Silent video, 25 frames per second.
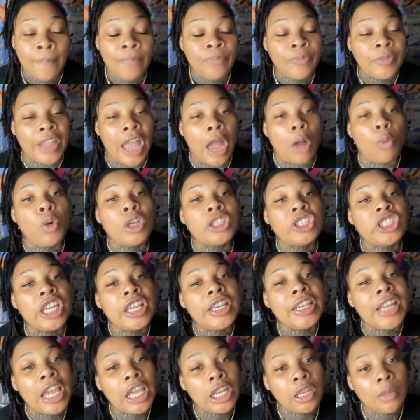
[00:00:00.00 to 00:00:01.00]
Now, what she
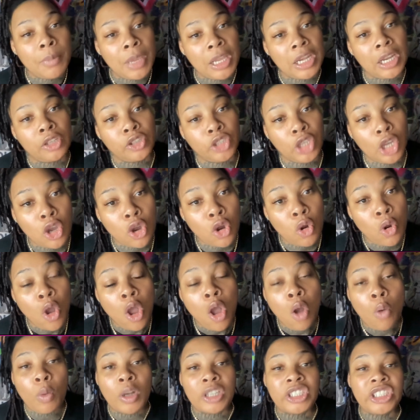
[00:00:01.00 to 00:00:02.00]
needed me to do
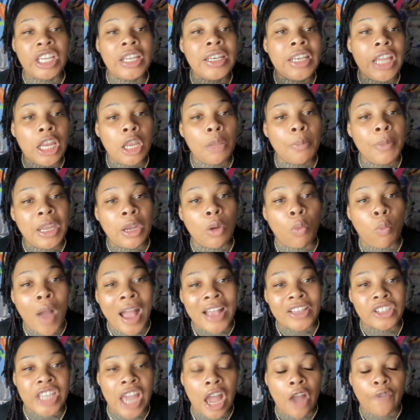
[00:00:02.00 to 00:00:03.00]
was she needed me to
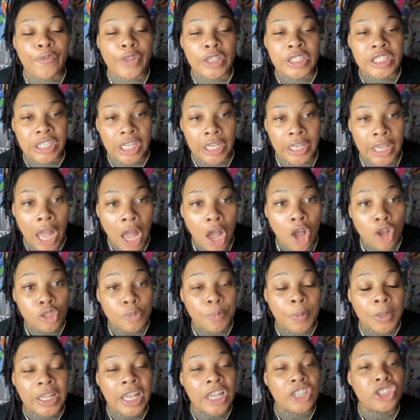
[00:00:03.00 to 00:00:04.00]
watch out for COs
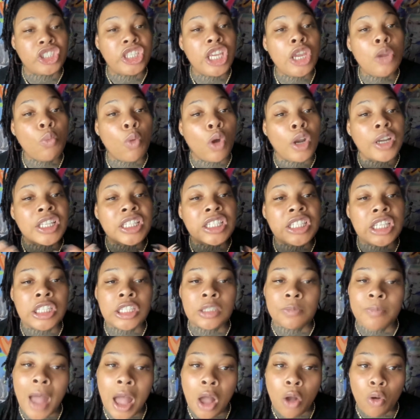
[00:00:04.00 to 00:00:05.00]
because she wanted to
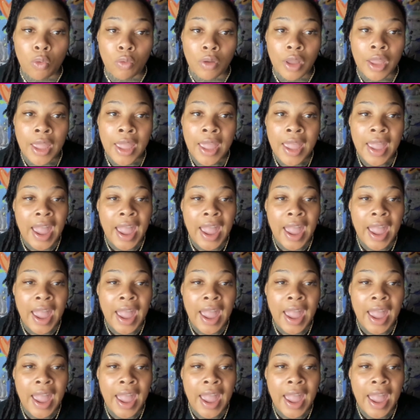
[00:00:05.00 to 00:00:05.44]
smoke.